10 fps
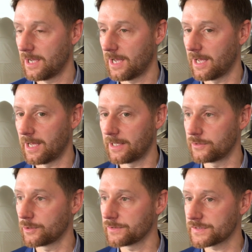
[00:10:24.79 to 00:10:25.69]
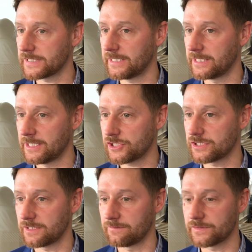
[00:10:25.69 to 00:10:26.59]
You're going to see
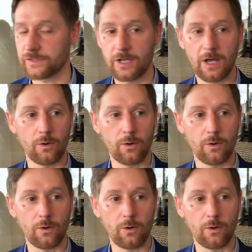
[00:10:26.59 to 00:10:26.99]
initiatives